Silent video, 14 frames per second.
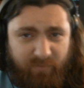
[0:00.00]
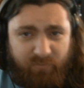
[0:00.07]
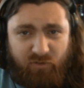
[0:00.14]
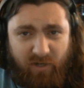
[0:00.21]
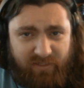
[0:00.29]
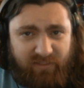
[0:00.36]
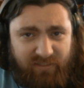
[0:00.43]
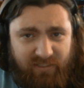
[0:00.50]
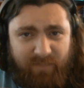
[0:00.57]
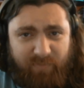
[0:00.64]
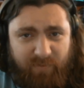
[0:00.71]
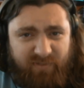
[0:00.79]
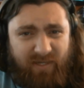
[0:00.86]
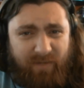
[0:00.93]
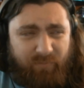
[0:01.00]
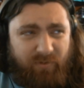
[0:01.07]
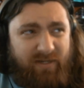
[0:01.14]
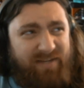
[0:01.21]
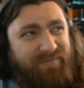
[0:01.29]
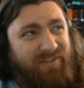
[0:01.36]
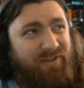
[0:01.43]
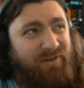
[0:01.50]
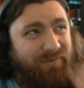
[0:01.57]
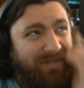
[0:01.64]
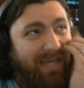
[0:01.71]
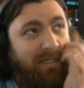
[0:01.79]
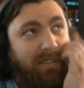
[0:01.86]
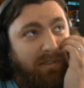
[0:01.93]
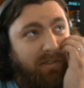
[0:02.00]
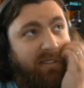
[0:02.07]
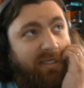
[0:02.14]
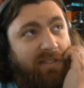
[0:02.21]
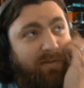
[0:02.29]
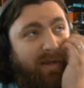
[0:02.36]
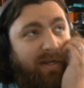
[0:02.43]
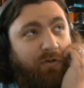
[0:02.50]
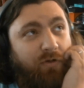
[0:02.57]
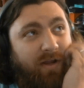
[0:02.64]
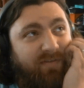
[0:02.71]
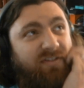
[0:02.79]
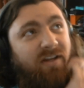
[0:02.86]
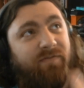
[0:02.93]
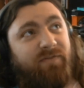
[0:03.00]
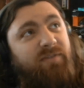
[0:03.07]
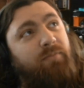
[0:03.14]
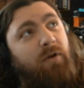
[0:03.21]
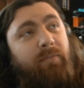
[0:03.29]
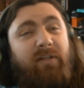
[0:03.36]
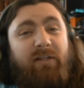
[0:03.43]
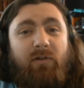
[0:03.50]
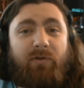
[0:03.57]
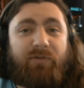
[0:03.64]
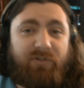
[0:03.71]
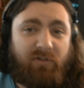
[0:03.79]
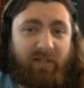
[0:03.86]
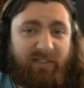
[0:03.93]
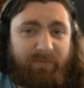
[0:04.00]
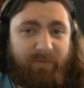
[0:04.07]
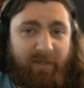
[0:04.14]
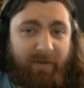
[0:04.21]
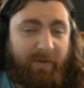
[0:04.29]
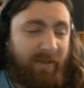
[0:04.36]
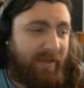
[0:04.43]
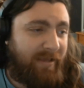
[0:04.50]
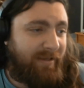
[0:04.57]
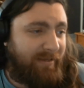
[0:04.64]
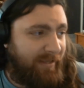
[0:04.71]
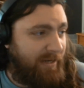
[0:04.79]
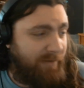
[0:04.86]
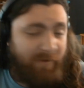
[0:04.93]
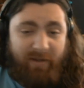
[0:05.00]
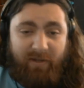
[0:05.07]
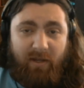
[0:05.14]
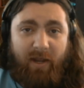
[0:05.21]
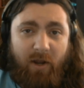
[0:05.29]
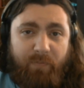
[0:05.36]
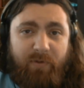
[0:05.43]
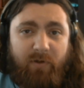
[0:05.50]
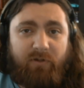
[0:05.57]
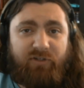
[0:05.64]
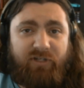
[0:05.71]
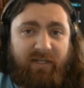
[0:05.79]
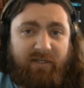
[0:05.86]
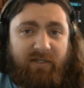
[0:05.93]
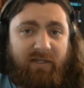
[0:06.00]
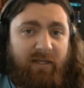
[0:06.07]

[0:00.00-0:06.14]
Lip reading: and I'm trying to keep them separate, even though technically the Minecraft stuff is probably close to Let's Play. Anyway, I hope you understand.